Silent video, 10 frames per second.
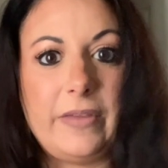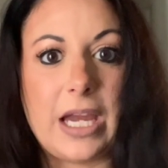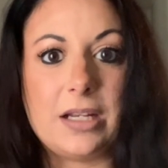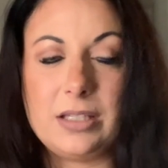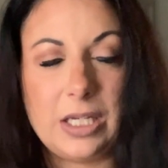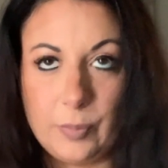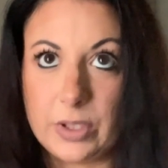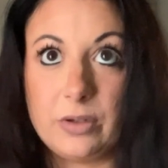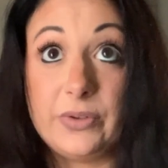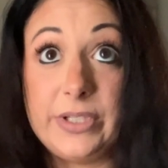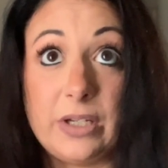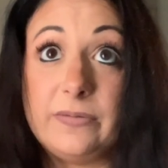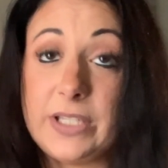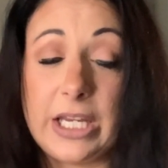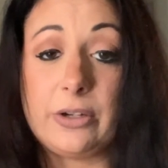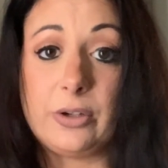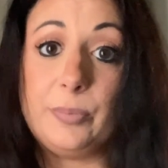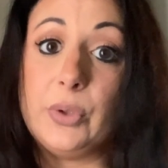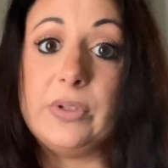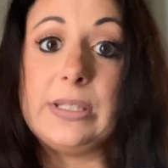that typical self tanner
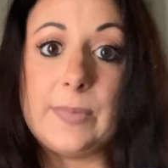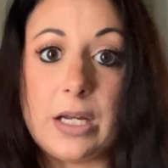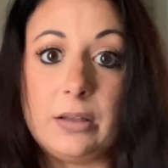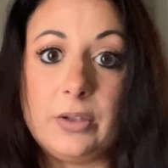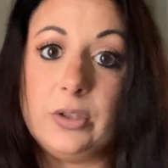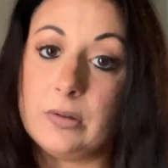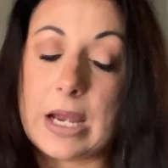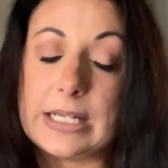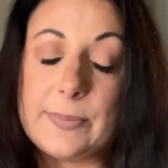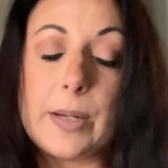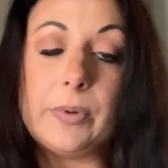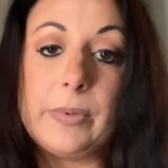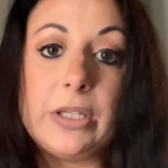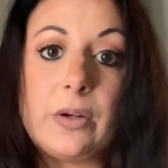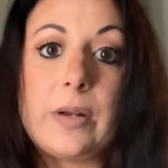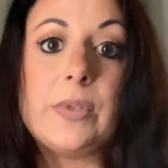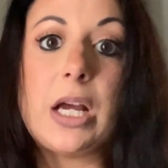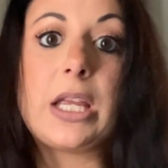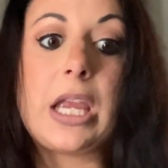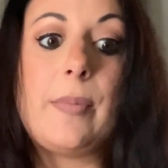mousse smell, and you guys probably know what I'm
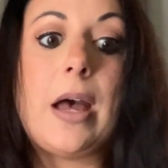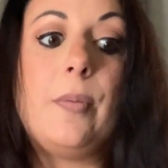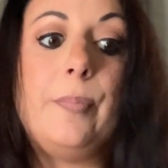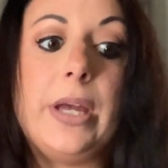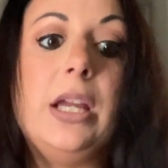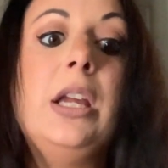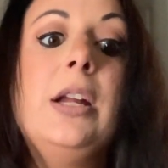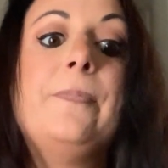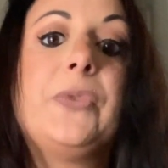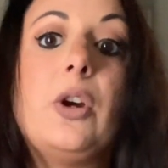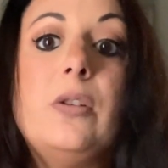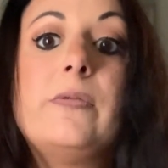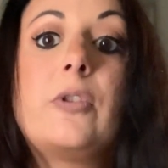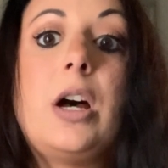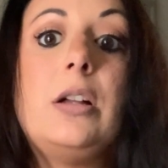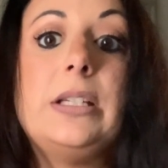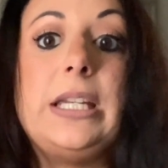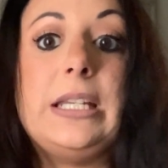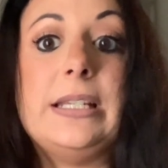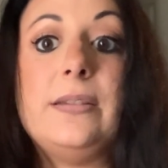talking about, but overall
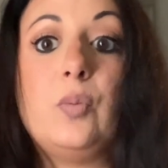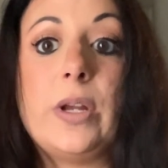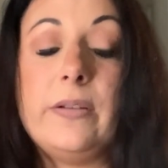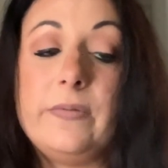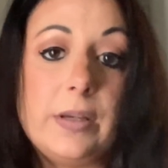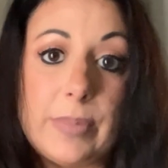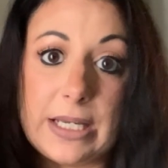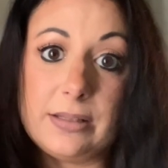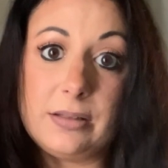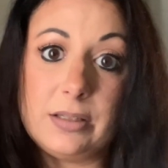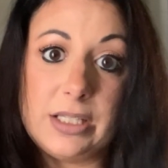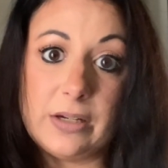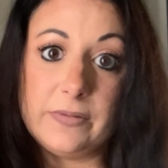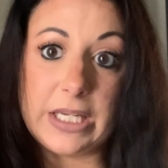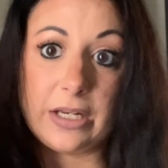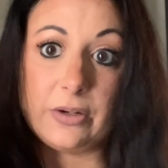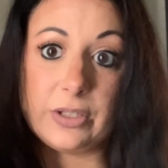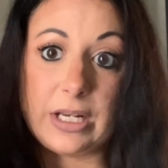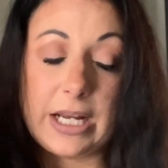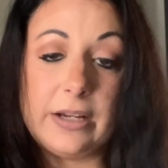it is one of the best self tanners
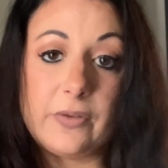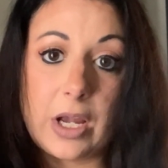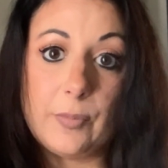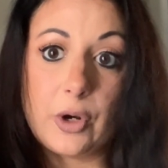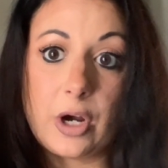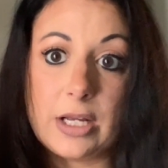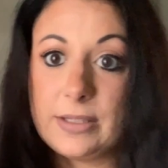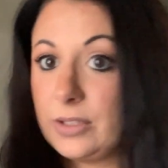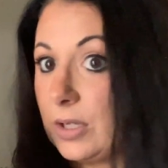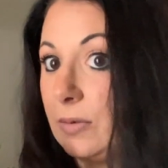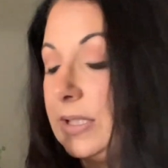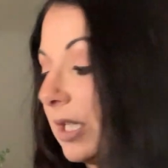that I have come across, so it's